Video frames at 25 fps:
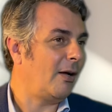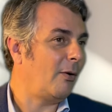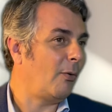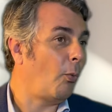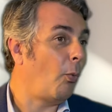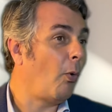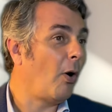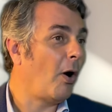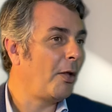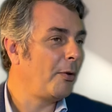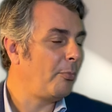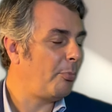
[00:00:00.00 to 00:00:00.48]

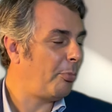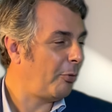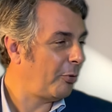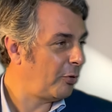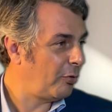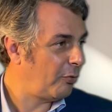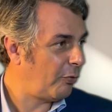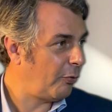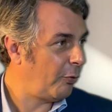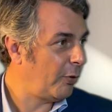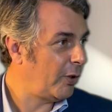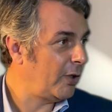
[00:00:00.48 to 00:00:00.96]

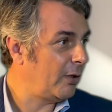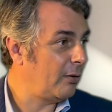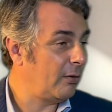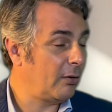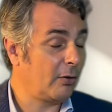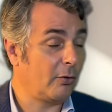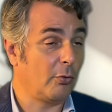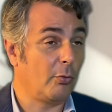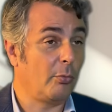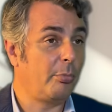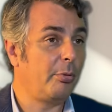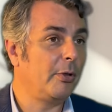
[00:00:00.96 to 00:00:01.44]
1.3
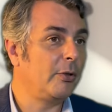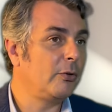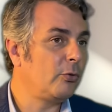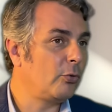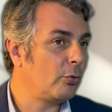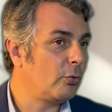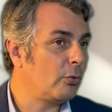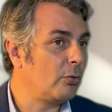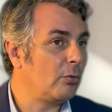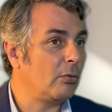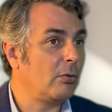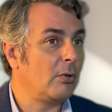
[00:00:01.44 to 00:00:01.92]
compared
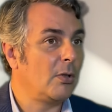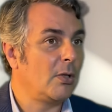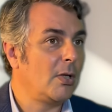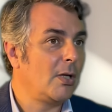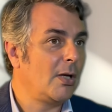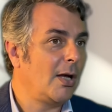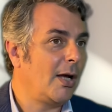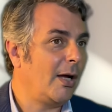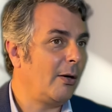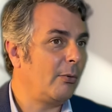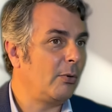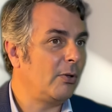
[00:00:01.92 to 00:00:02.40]
to,
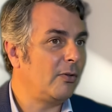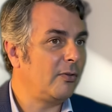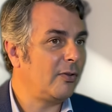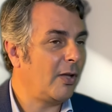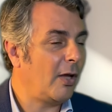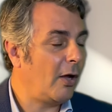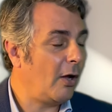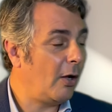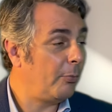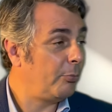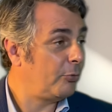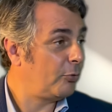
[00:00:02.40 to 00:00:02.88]
I would say,
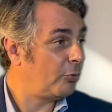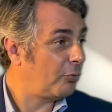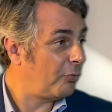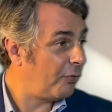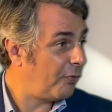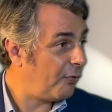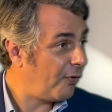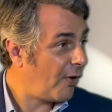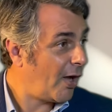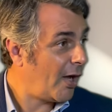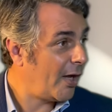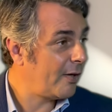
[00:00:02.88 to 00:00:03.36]
up to
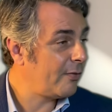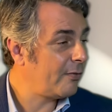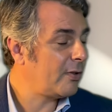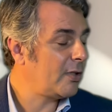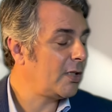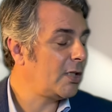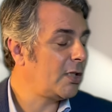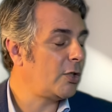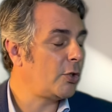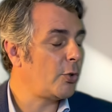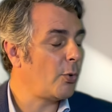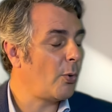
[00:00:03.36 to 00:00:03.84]
5
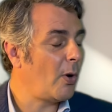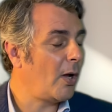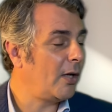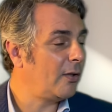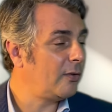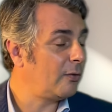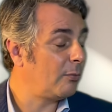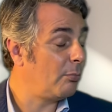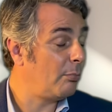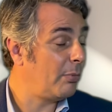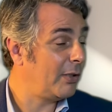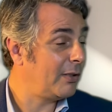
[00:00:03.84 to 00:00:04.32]
in
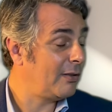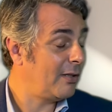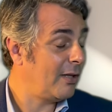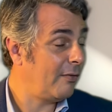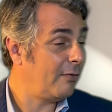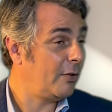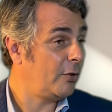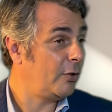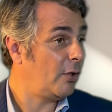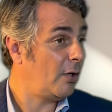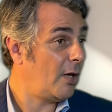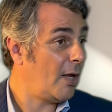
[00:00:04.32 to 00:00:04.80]
US. But
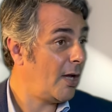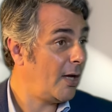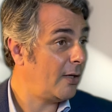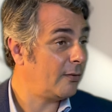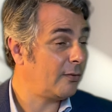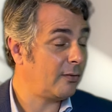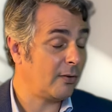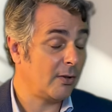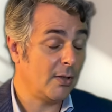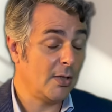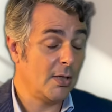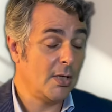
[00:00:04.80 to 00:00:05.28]

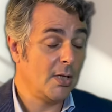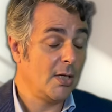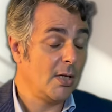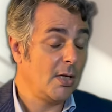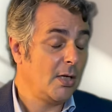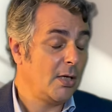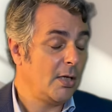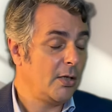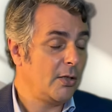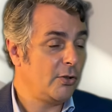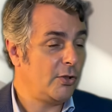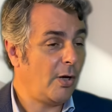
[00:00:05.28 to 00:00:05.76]
nevertheless,
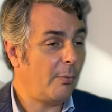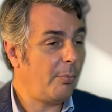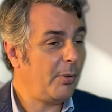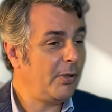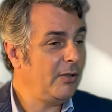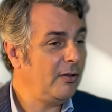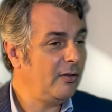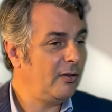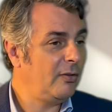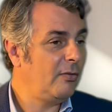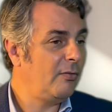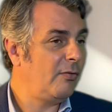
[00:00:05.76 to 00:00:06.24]

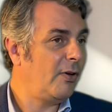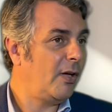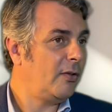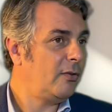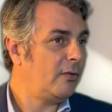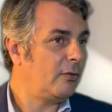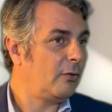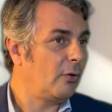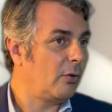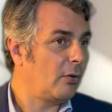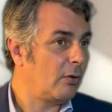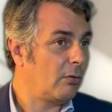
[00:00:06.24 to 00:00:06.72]
Japanese
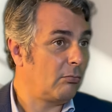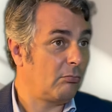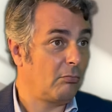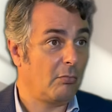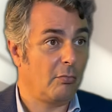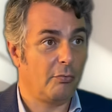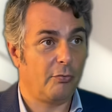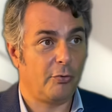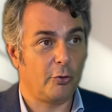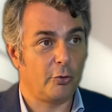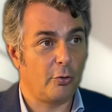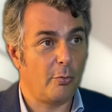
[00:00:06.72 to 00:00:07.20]
investor
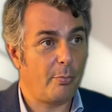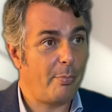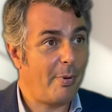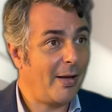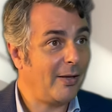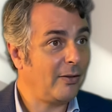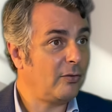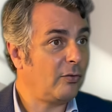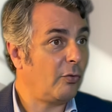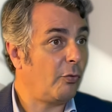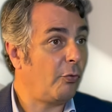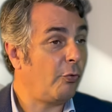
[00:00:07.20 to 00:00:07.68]
for the
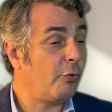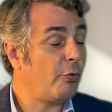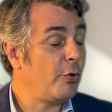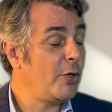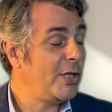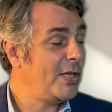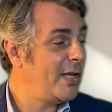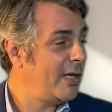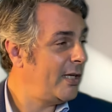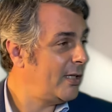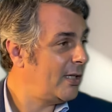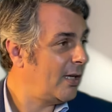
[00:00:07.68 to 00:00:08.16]
past
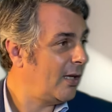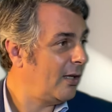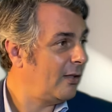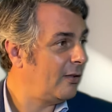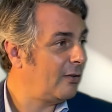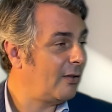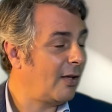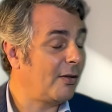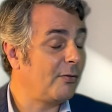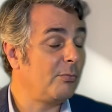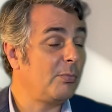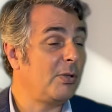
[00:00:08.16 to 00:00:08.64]
3
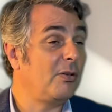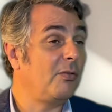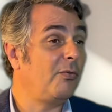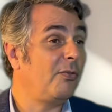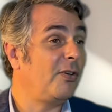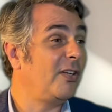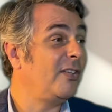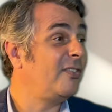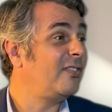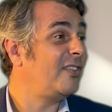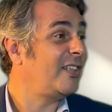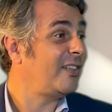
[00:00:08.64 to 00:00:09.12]
decades have been
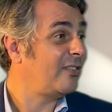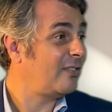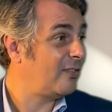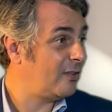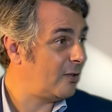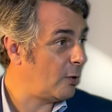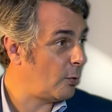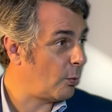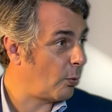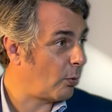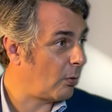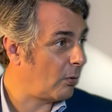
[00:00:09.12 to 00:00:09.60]
facing
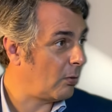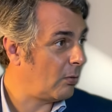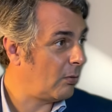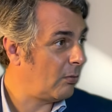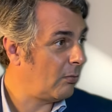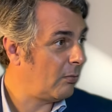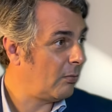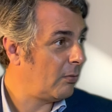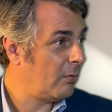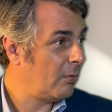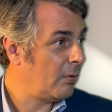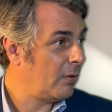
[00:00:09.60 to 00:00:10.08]
zero.
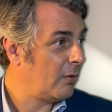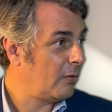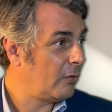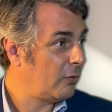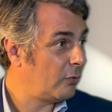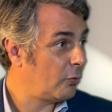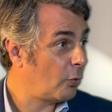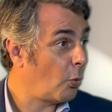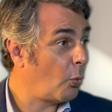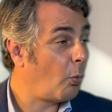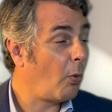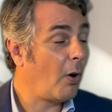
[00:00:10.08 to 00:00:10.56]

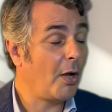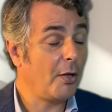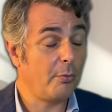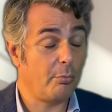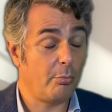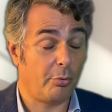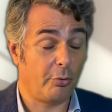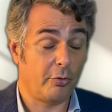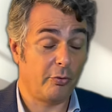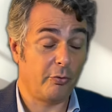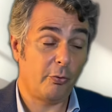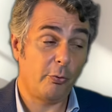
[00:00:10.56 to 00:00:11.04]
So
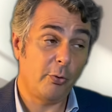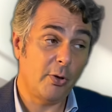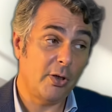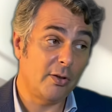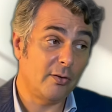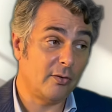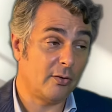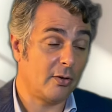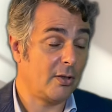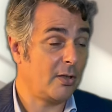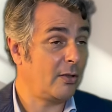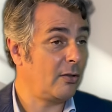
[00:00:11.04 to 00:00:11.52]
1.3,
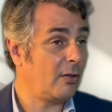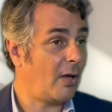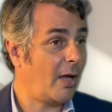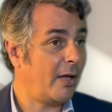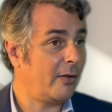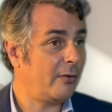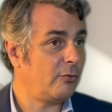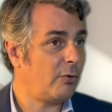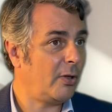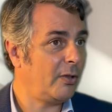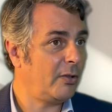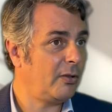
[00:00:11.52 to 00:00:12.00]
it's an
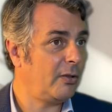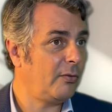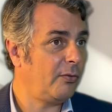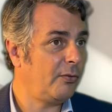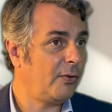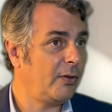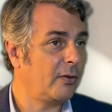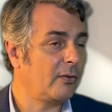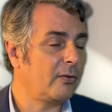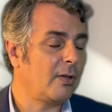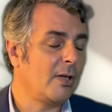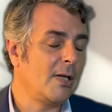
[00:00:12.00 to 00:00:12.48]
attractive
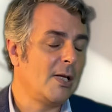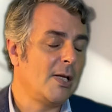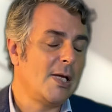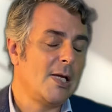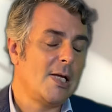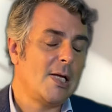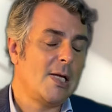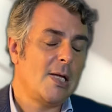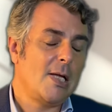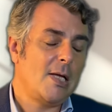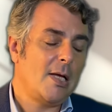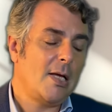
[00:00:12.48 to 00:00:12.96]
thing.
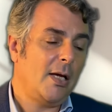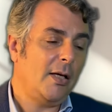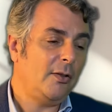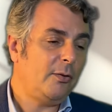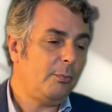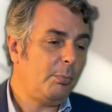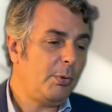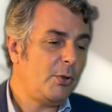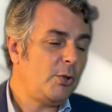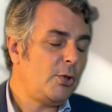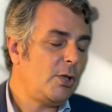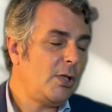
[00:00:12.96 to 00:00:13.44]

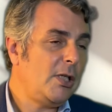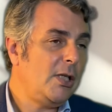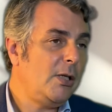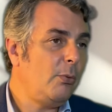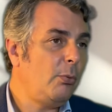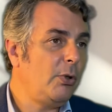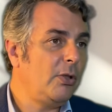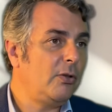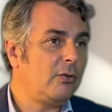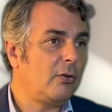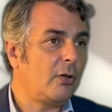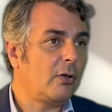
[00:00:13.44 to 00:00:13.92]
Especially
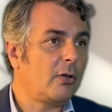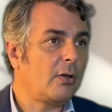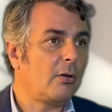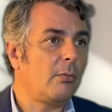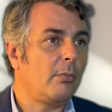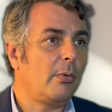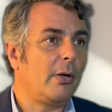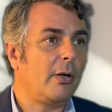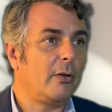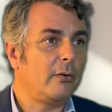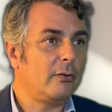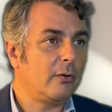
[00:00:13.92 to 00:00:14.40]
we talk
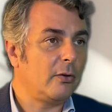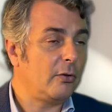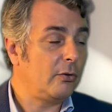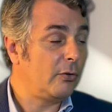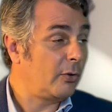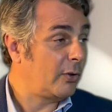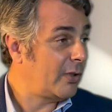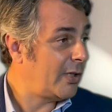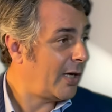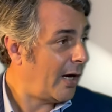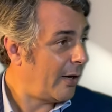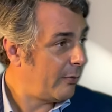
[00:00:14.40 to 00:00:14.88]
about
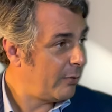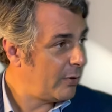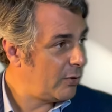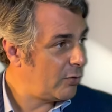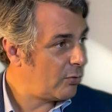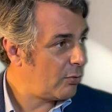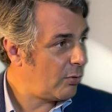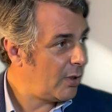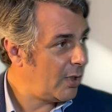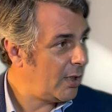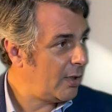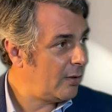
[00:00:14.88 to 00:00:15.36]
the carry
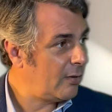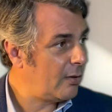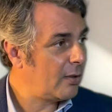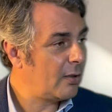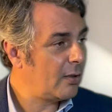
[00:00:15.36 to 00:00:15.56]
trade,